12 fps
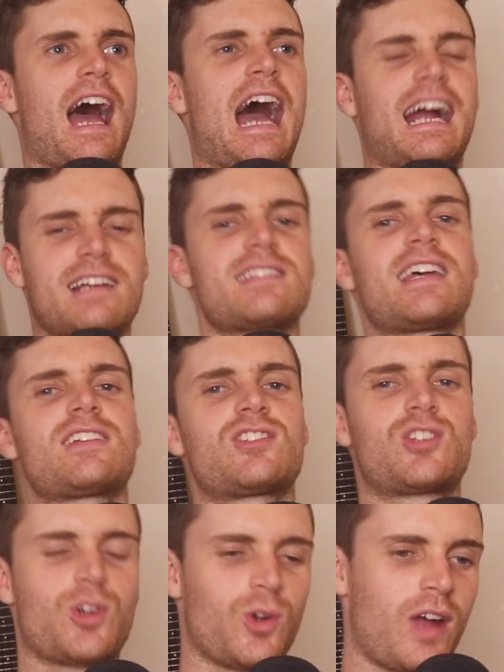access
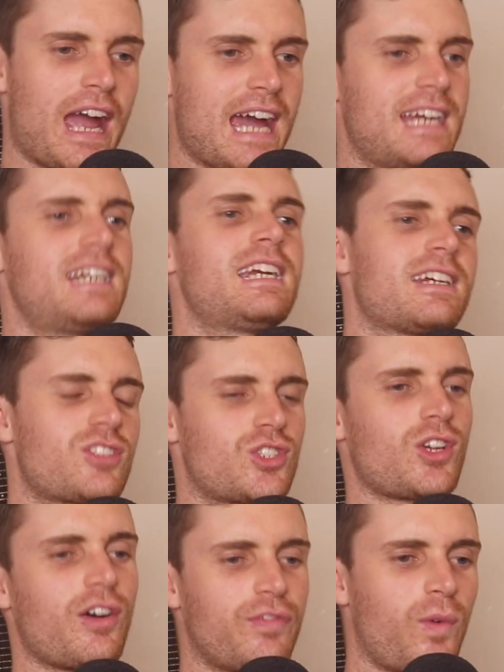to editing
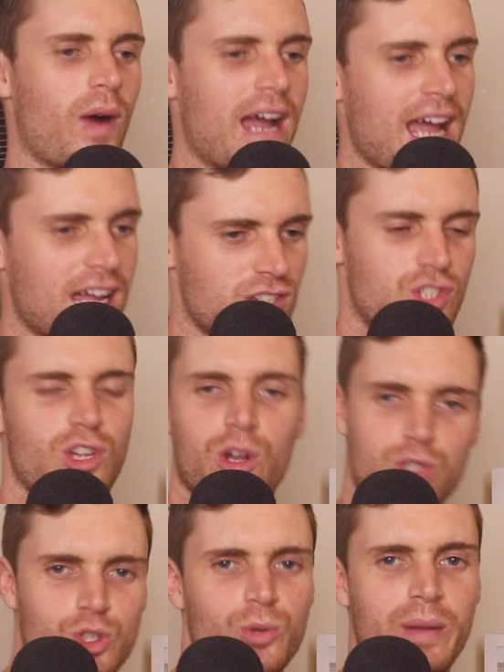software and
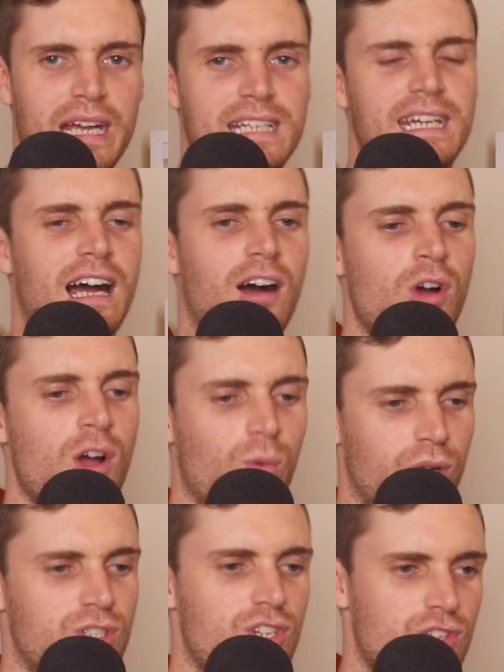social media,
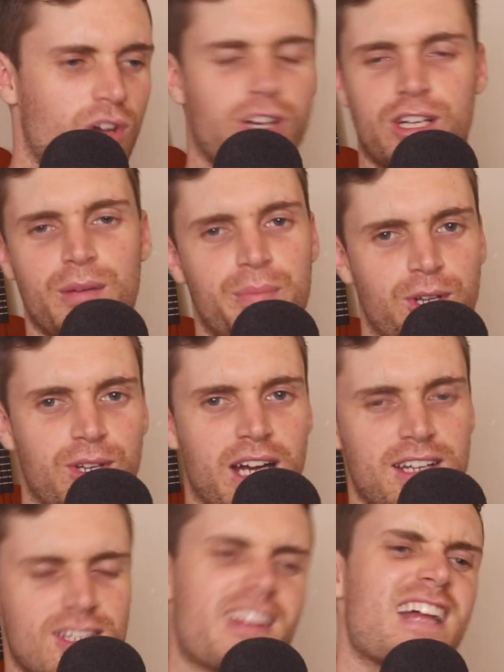which is on a
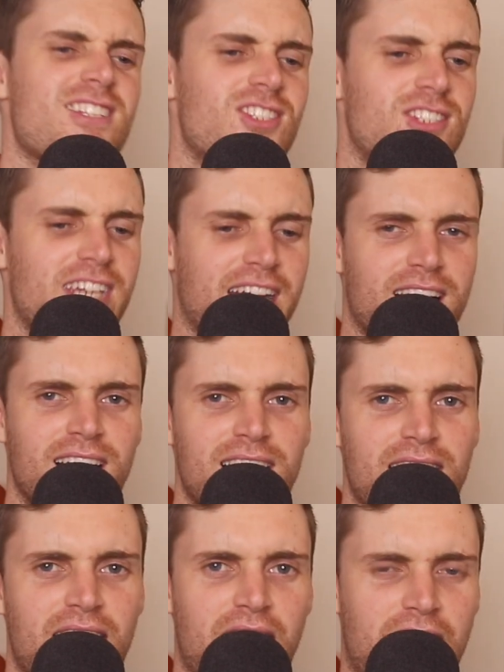computer. So that's sick.
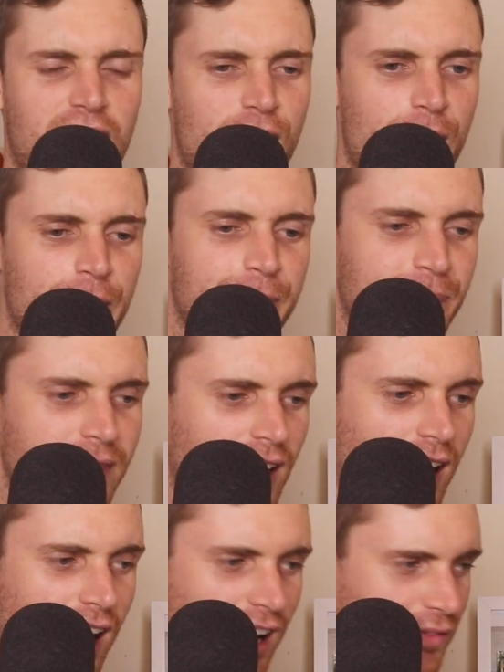
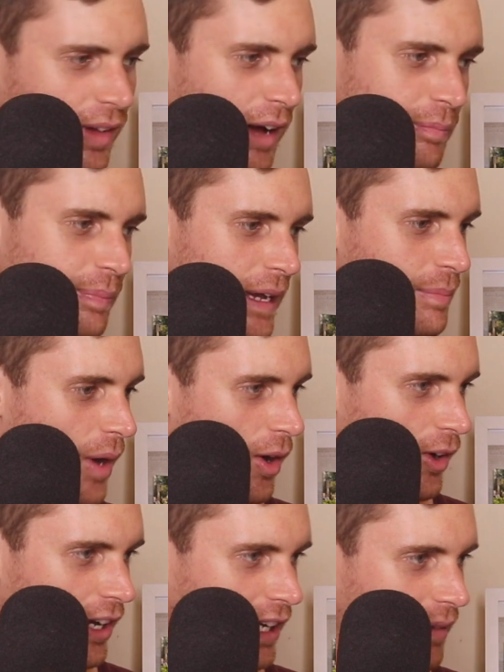I've been
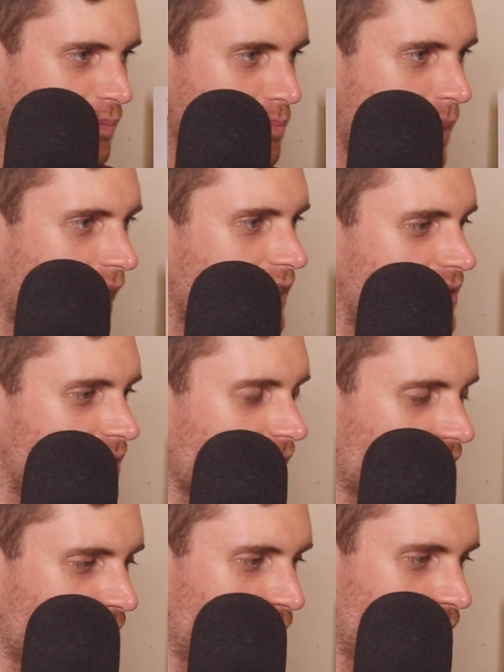borrowing Meg's
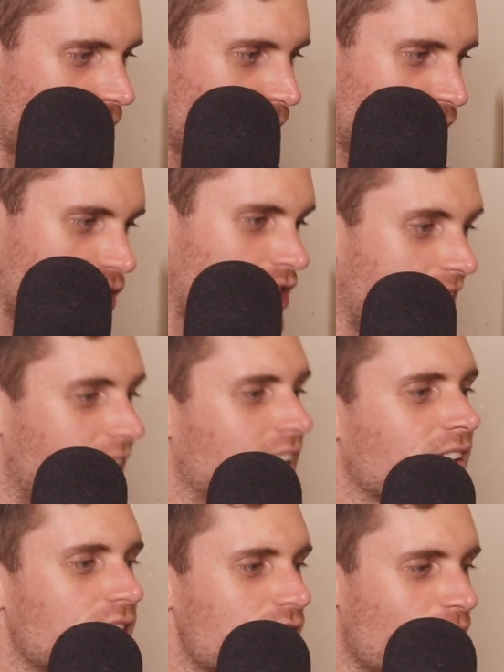computer, which is
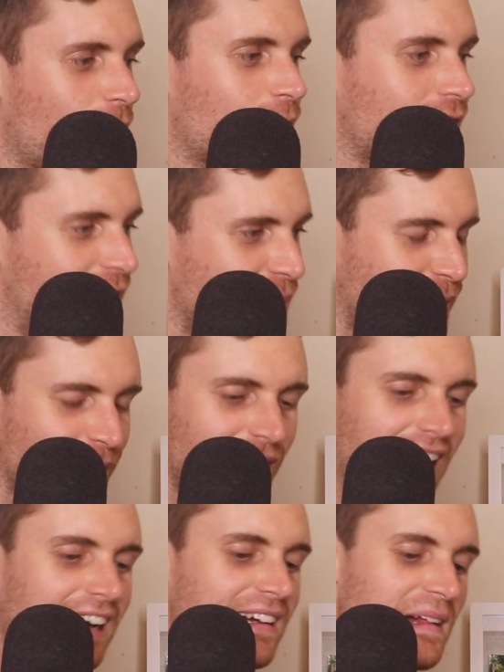Keelan's old
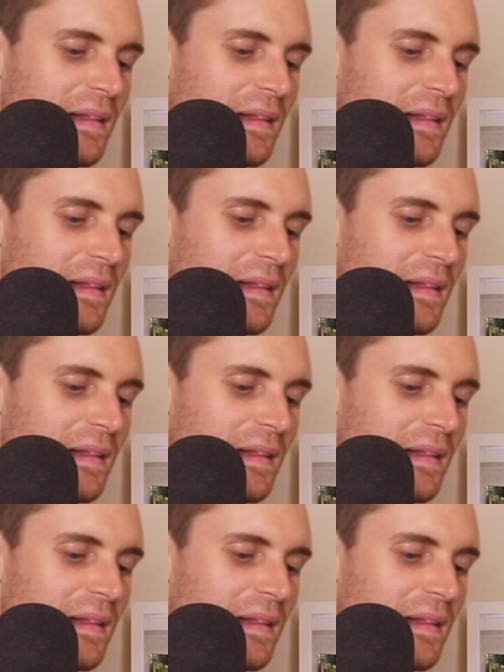computer.